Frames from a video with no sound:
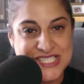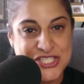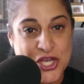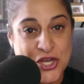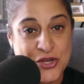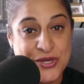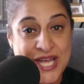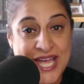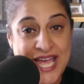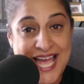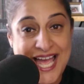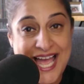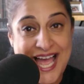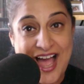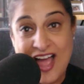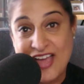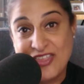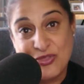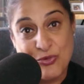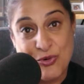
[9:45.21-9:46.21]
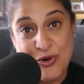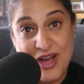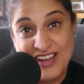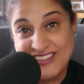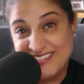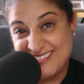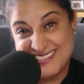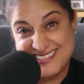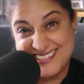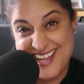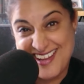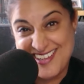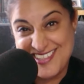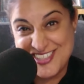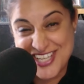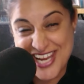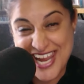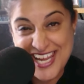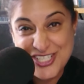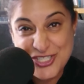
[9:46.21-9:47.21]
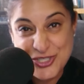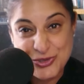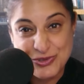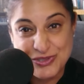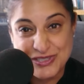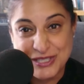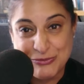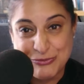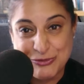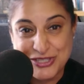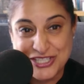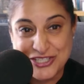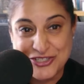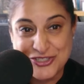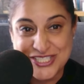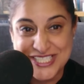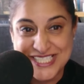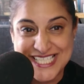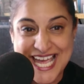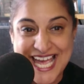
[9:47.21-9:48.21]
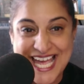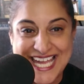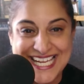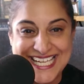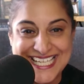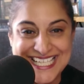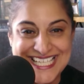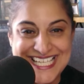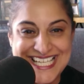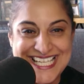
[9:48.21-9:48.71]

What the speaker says: So I thought I'd share 2 of them with you today.